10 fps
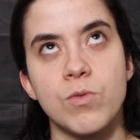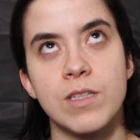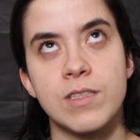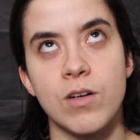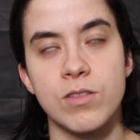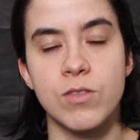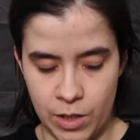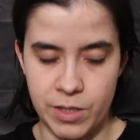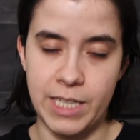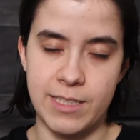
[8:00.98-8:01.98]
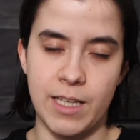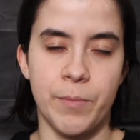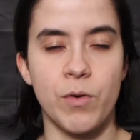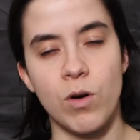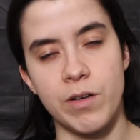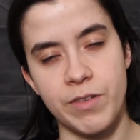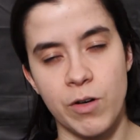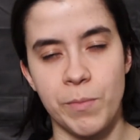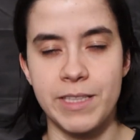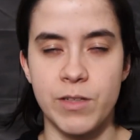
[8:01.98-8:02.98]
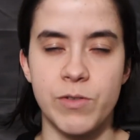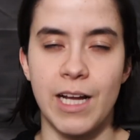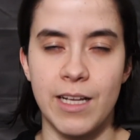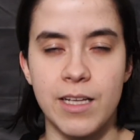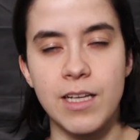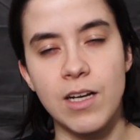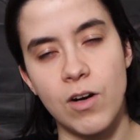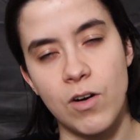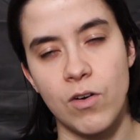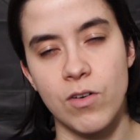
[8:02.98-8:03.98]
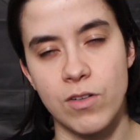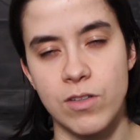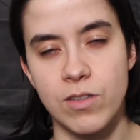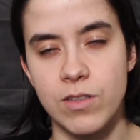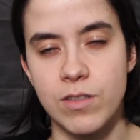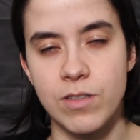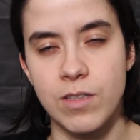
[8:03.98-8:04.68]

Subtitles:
it's also another example of augmented reality on